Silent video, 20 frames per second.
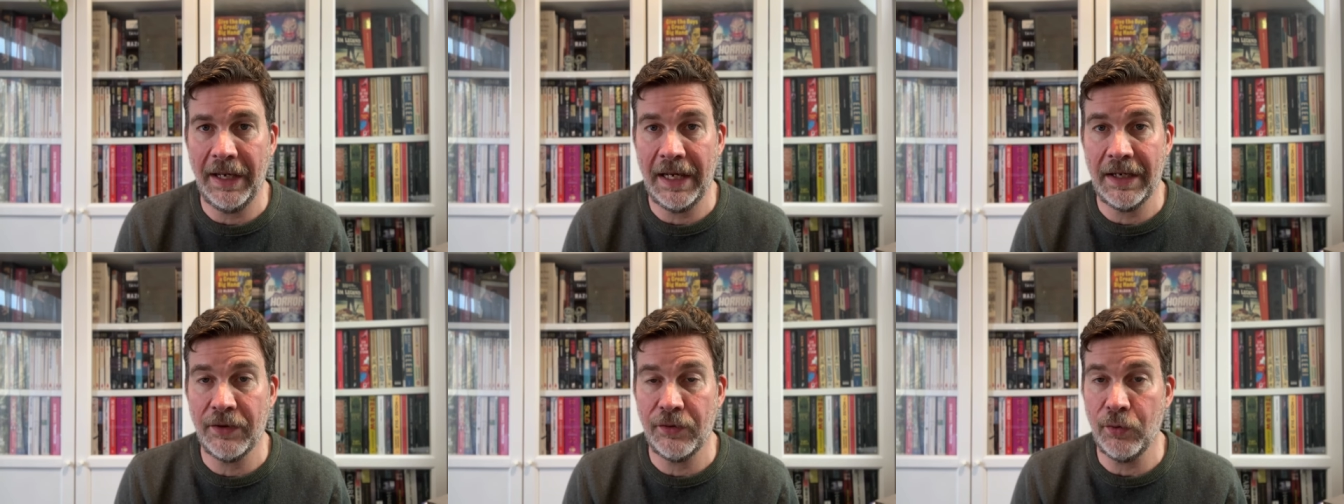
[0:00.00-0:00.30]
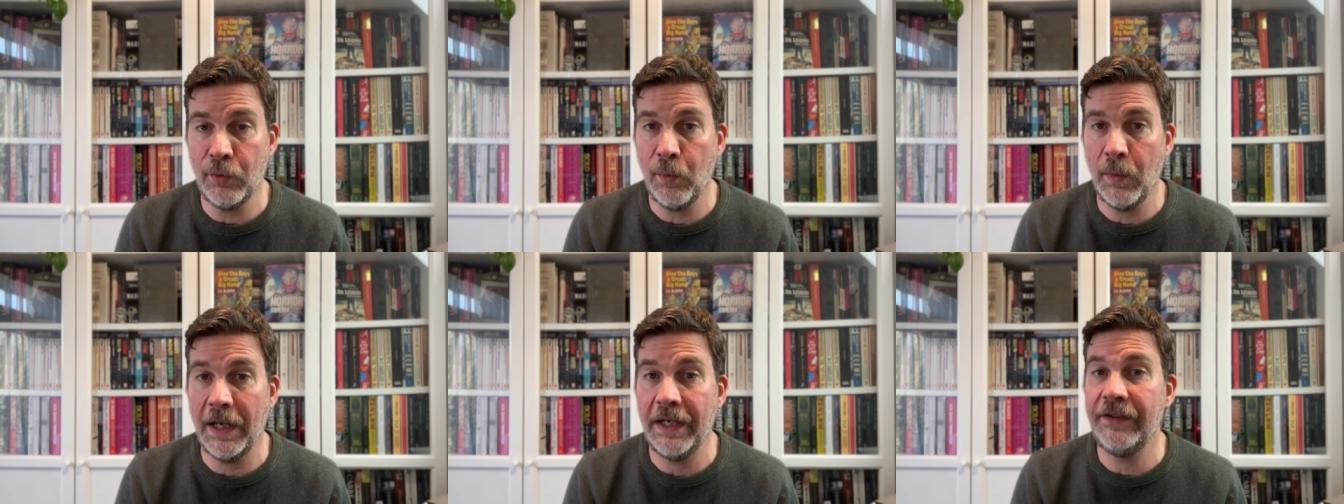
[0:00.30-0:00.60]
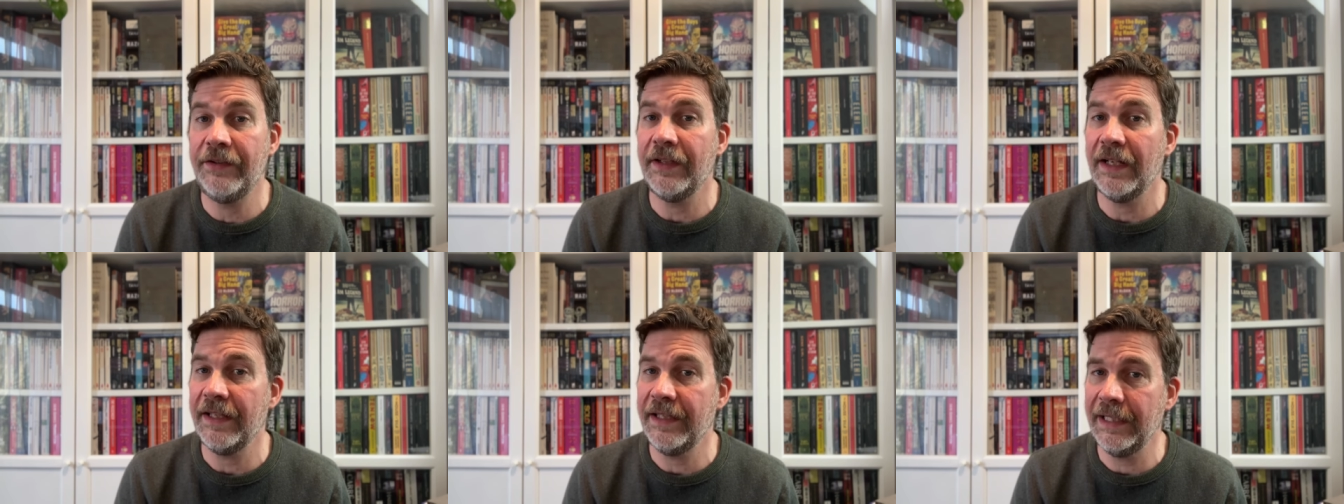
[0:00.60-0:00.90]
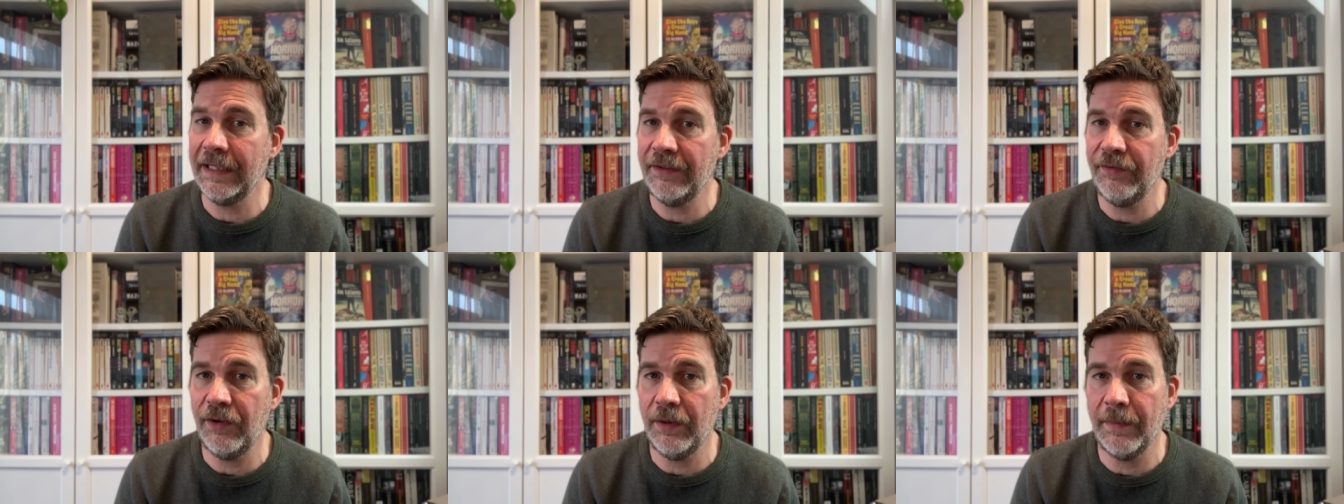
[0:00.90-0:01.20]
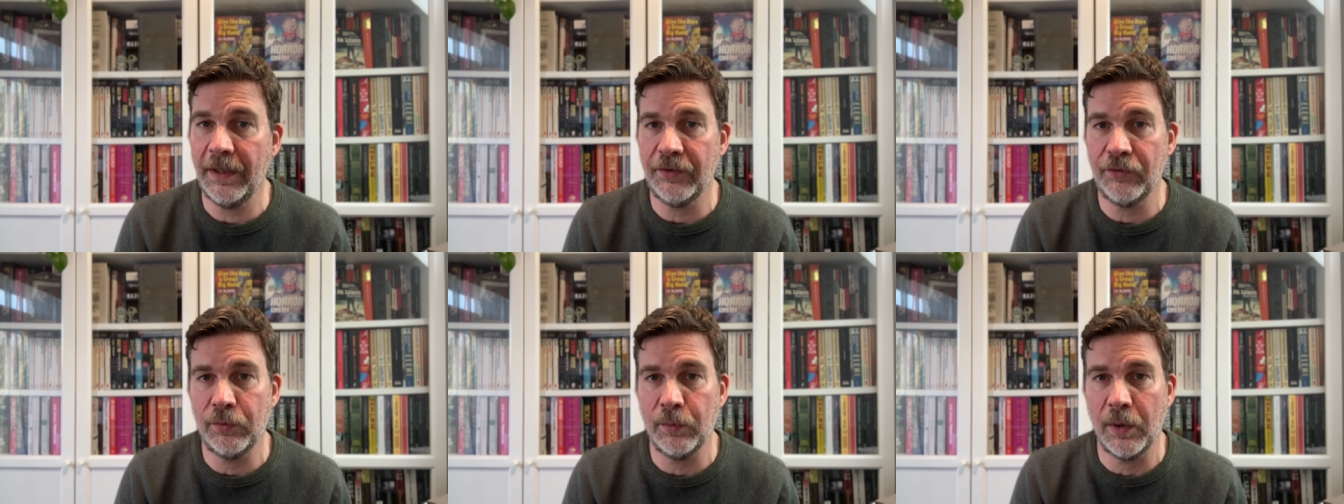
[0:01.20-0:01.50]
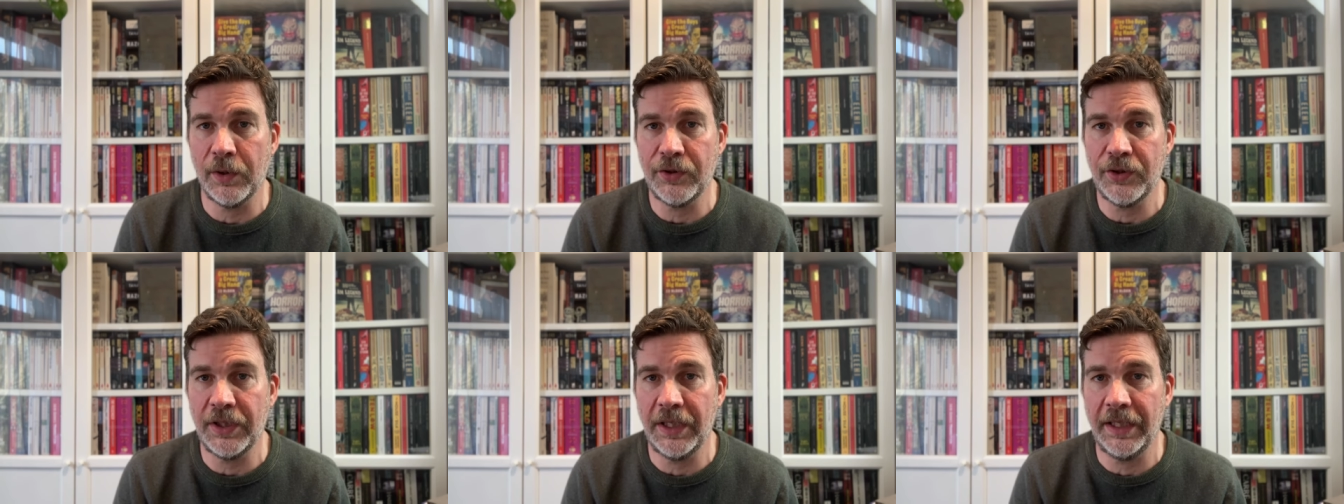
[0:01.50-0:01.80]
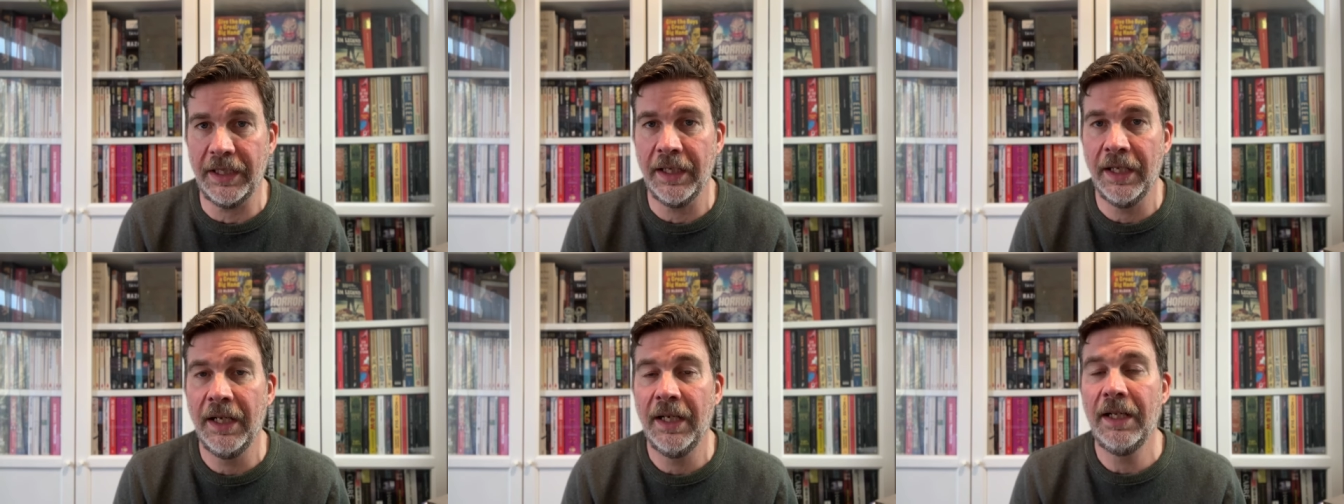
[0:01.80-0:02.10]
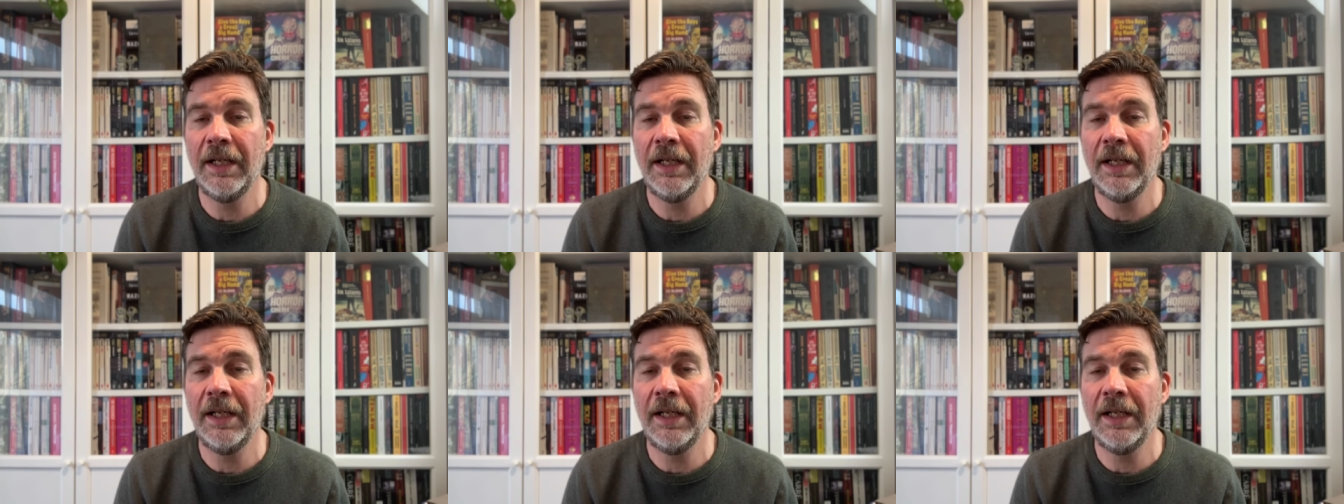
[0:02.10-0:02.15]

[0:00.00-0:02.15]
And as always, thanks very much for watching.